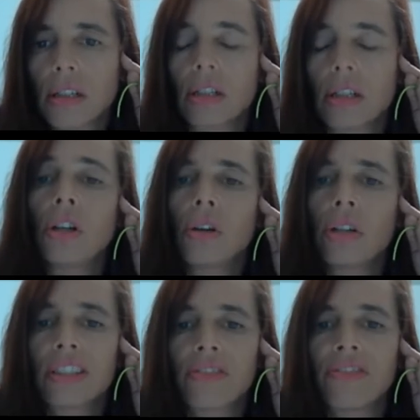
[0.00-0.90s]
known
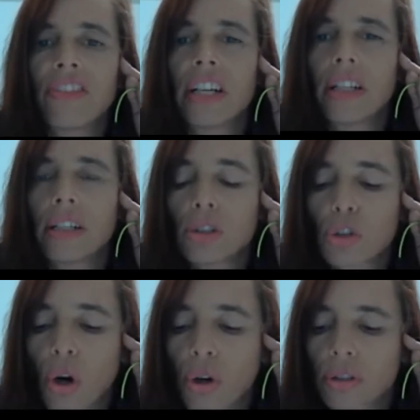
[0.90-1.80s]
as a very
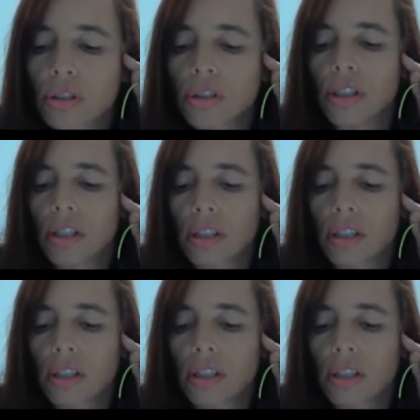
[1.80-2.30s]
toxic